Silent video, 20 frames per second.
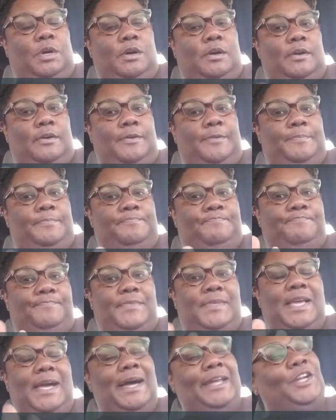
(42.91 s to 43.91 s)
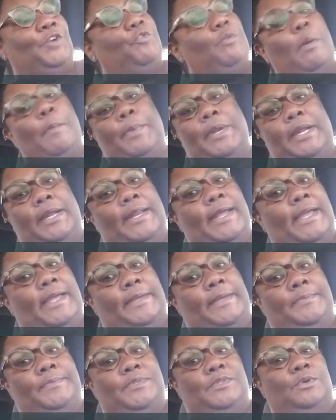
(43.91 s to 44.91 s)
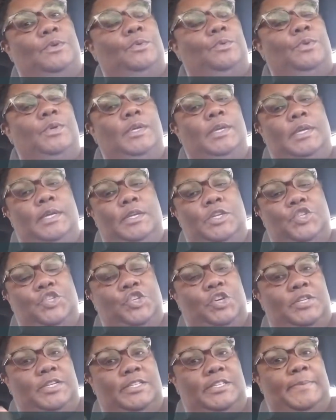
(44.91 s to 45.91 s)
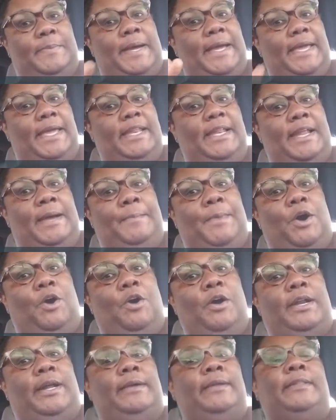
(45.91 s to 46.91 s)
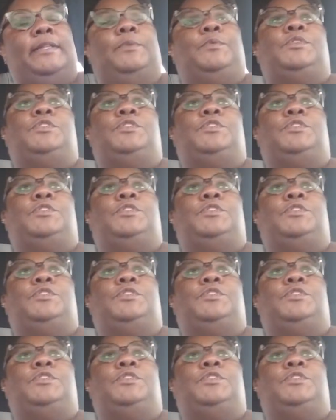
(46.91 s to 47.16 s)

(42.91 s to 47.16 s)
I don't remember their names, so charge it to my head and not my heart. There were